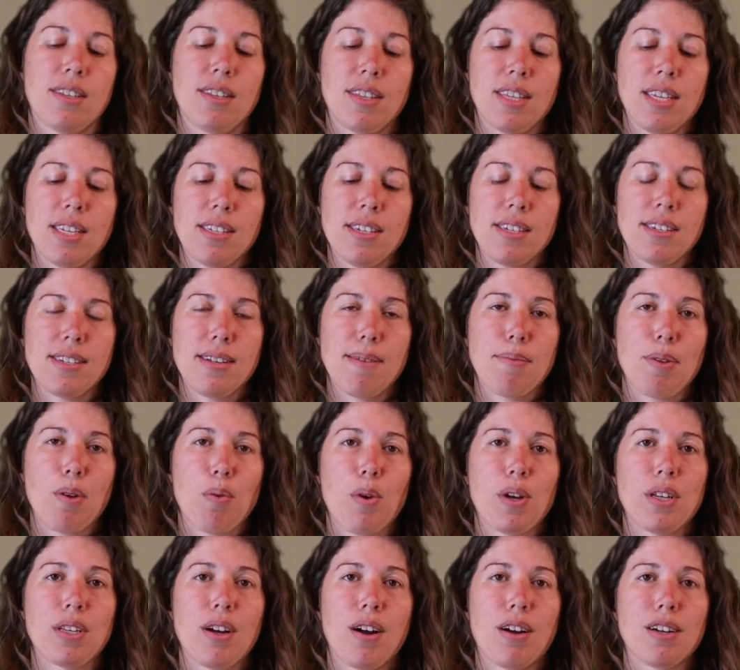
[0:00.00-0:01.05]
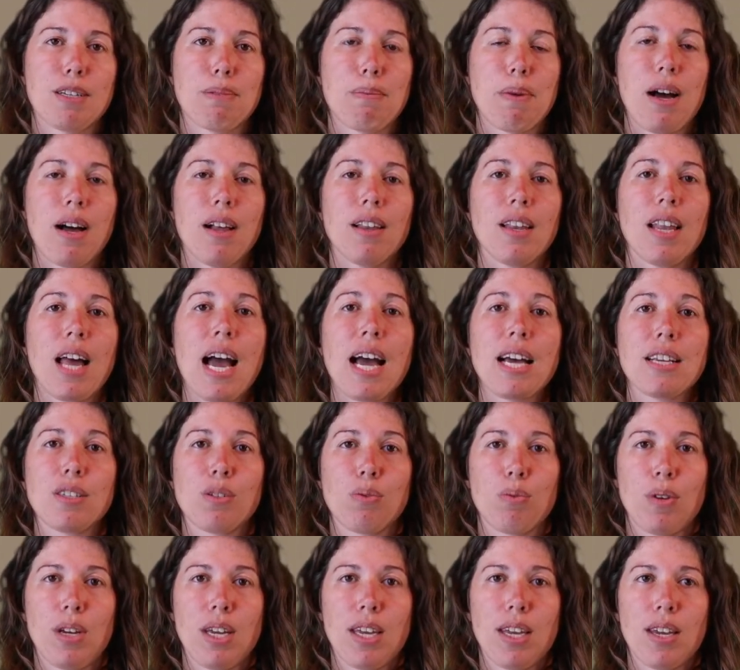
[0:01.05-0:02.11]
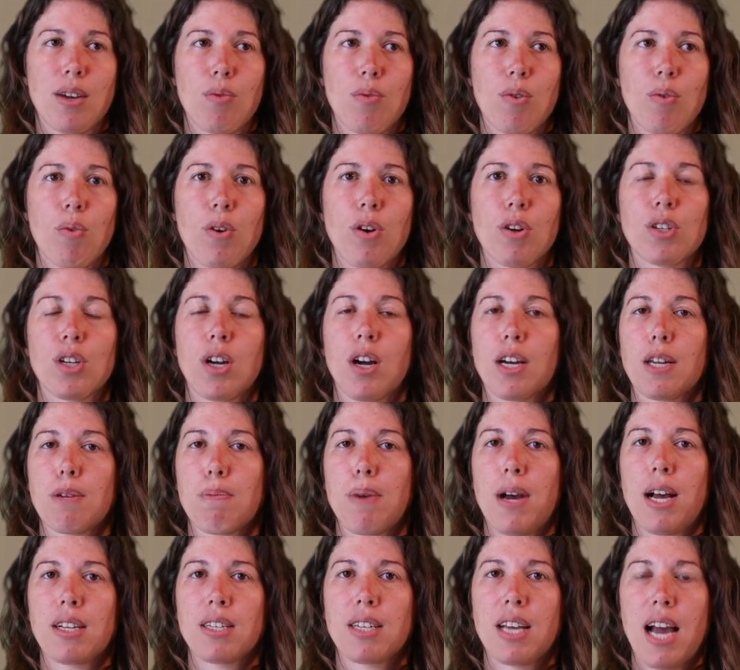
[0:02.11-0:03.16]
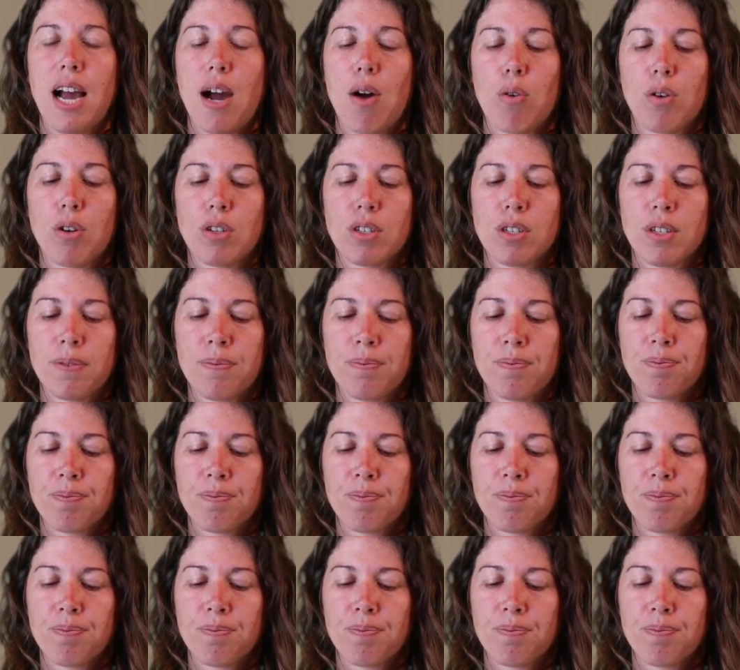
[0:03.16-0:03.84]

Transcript: this is something we talked about last week when we were talking about towers.